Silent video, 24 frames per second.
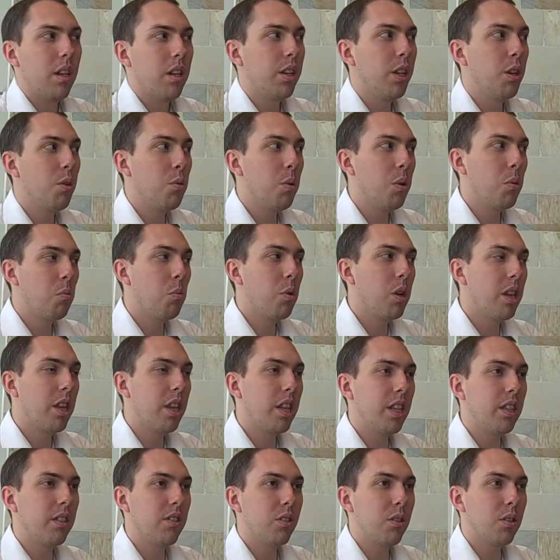You know, one of the
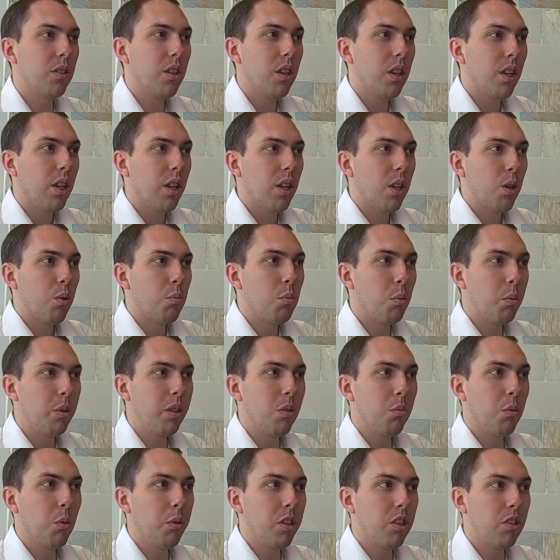things that when we
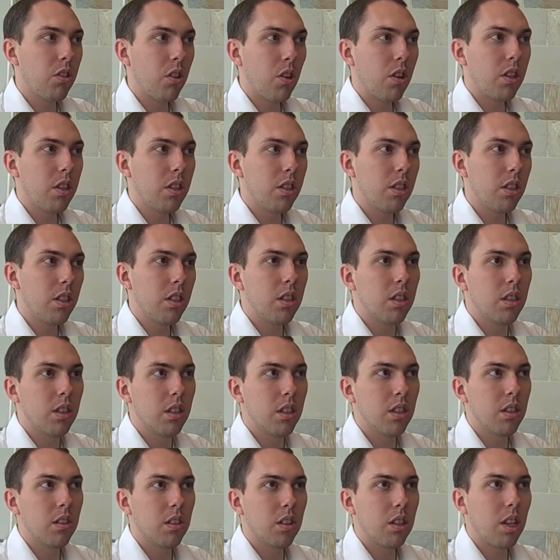when we started
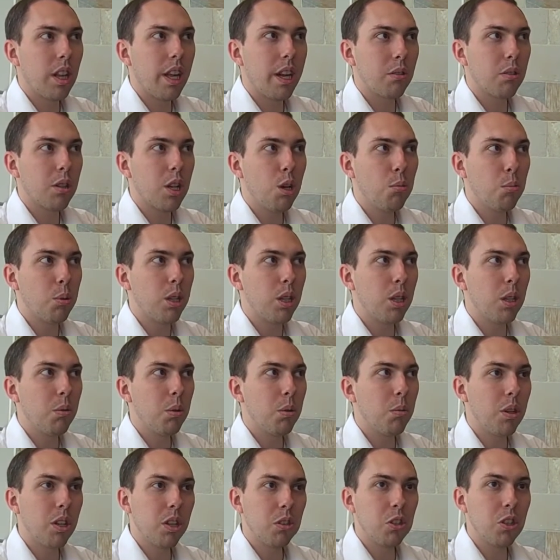the cloud company,
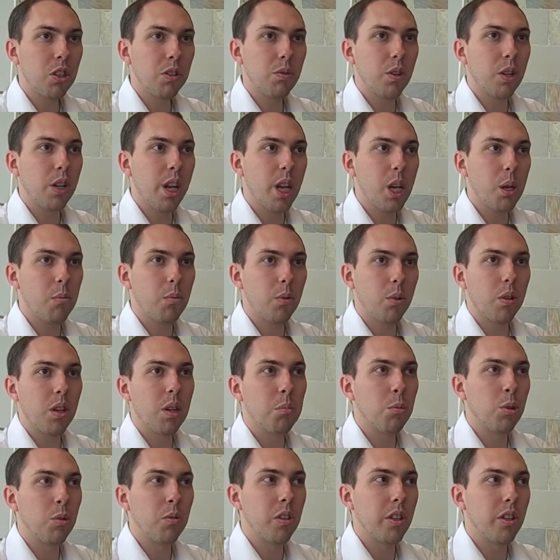we wanted a different name for a
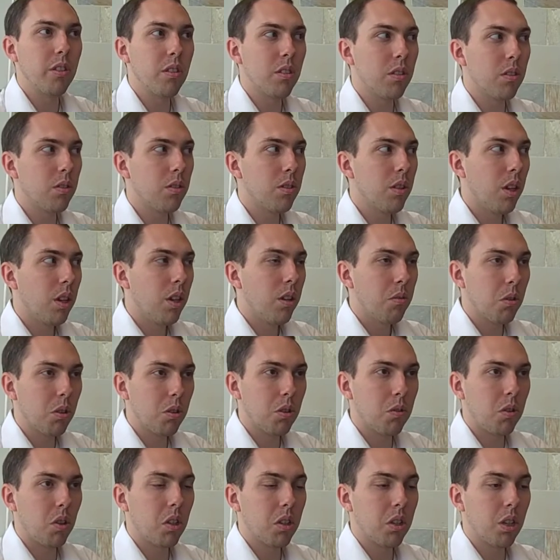number of reasons.
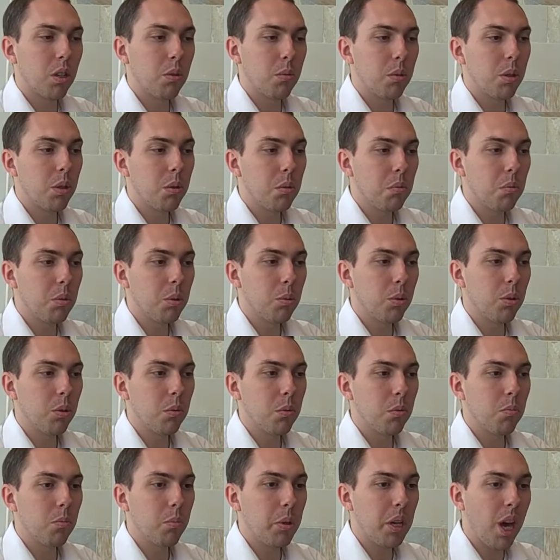First of all, you know, we, we were
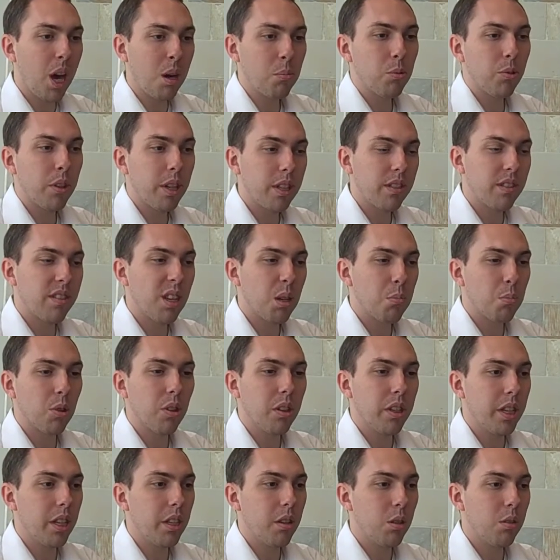we operated
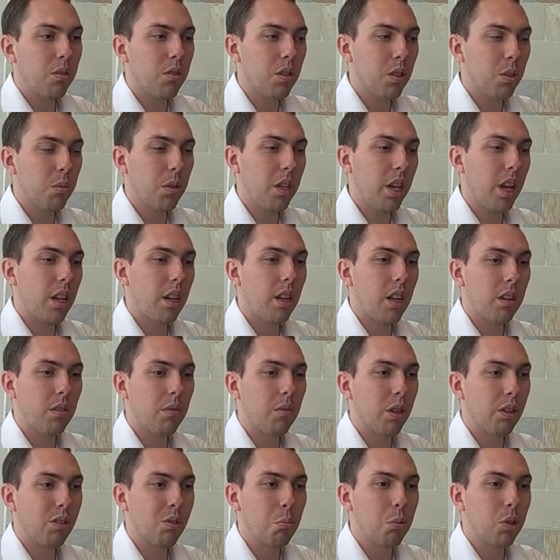separately so that we had a lot of
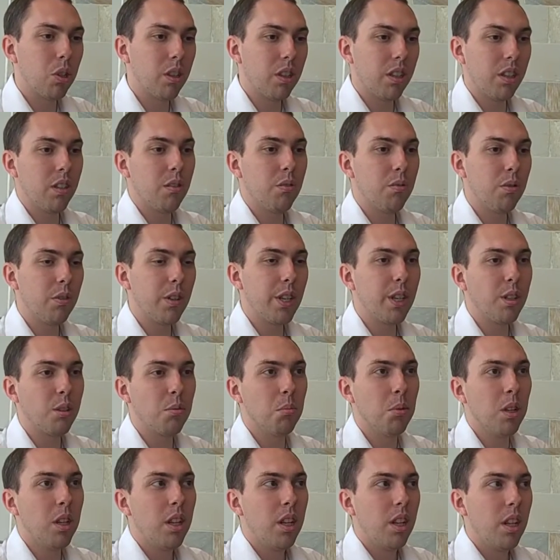flexibility and freedom
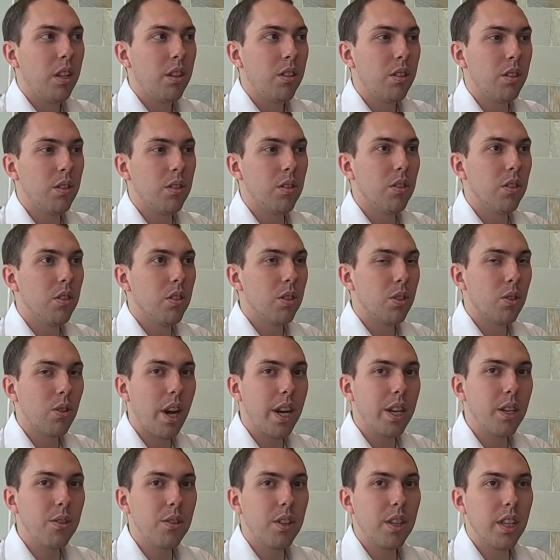to
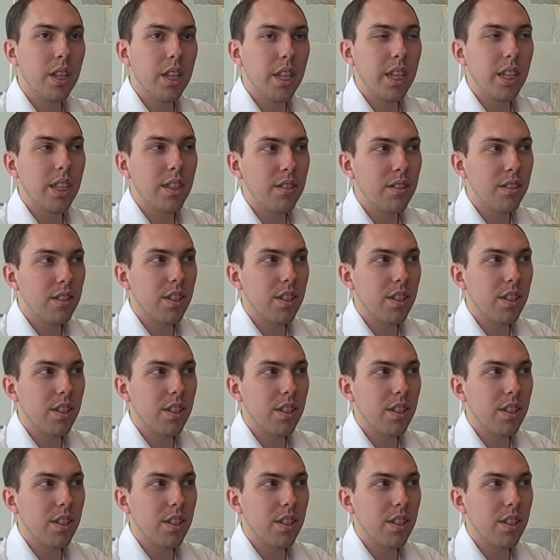try new things.